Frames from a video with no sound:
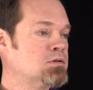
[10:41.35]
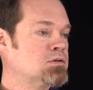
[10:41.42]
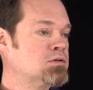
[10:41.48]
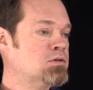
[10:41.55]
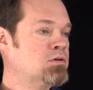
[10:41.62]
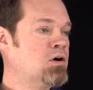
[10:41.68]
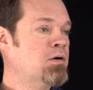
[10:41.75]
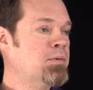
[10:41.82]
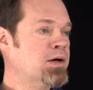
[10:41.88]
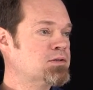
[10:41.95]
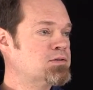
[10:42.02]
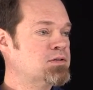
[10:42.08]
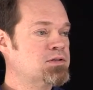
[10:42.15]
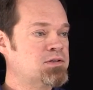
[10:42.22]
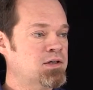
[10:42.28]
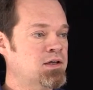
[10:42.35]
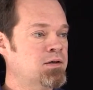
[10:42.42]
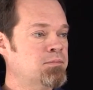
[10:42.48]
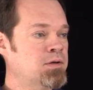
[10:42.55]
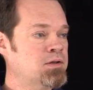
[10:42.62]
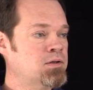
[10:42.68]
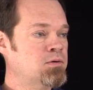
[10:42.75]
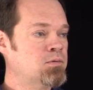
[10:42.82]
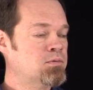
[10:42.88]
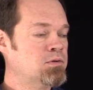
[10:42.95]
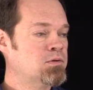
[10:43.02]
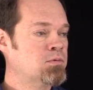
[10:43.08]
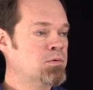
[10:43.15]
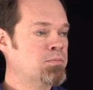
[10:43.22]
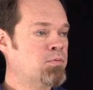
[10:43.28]
So you go back to the team and
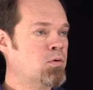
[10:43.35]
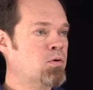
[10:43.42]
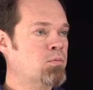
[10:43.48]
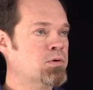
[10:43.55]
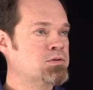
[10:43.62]
you report